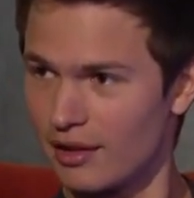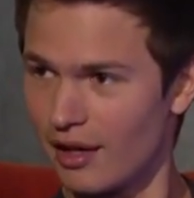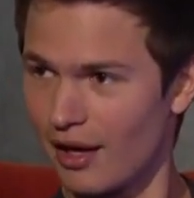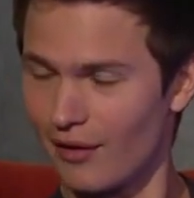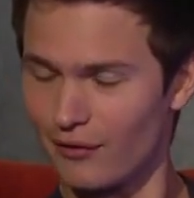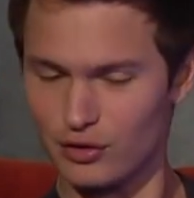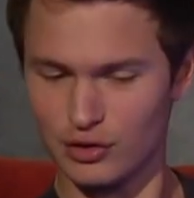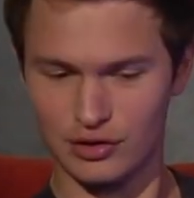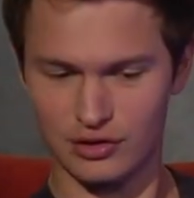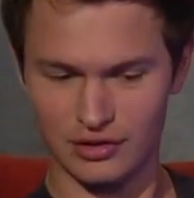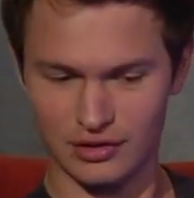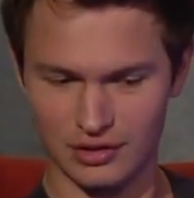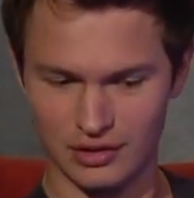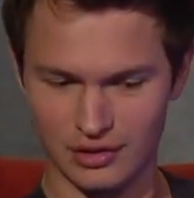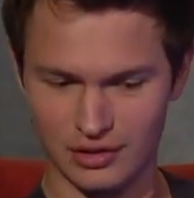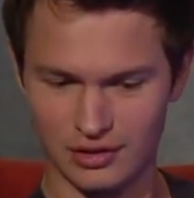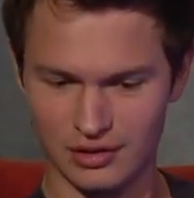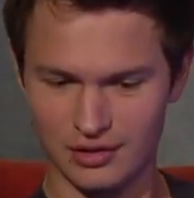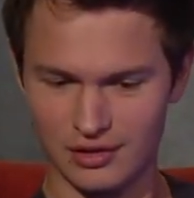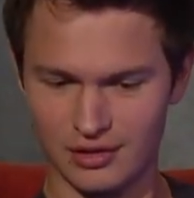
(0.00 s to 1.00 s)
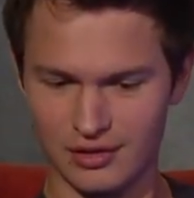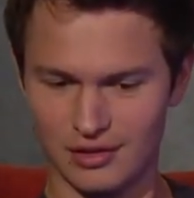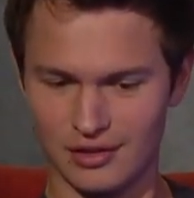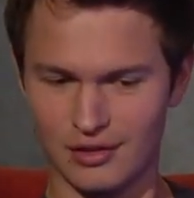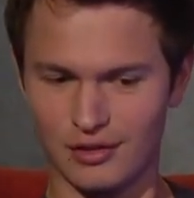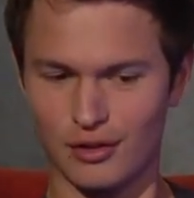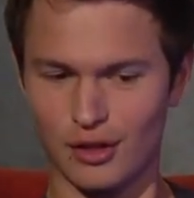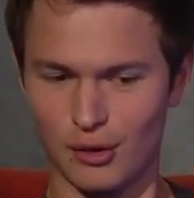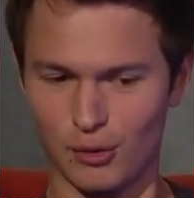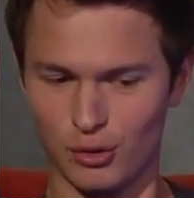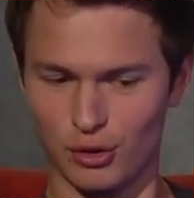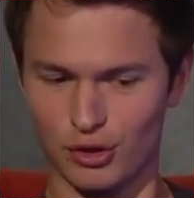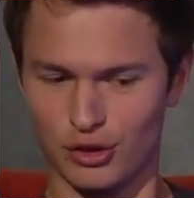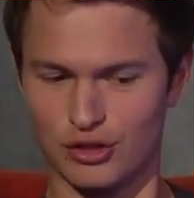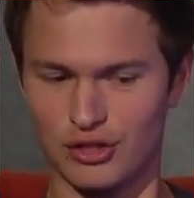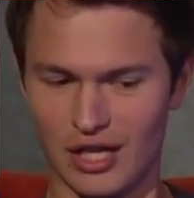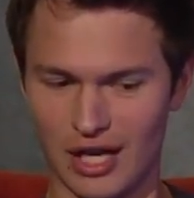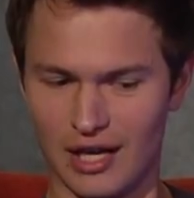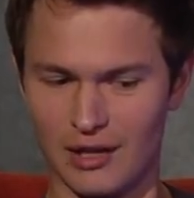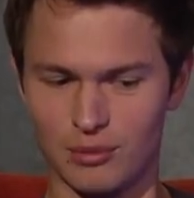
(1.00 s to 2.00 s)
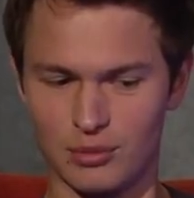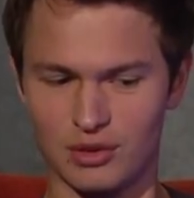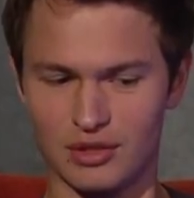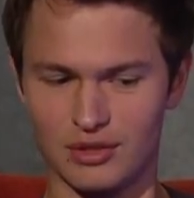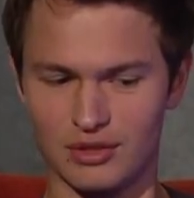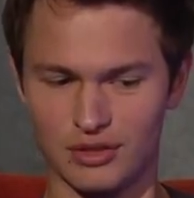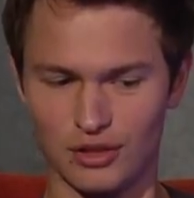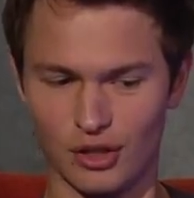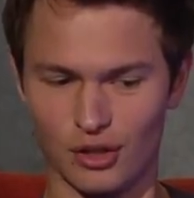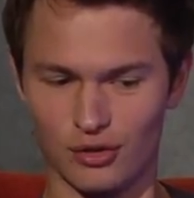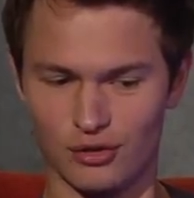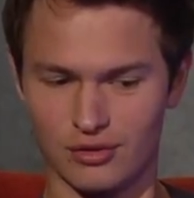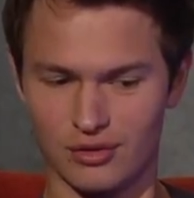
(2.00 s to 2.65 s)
obviously they were good times, so.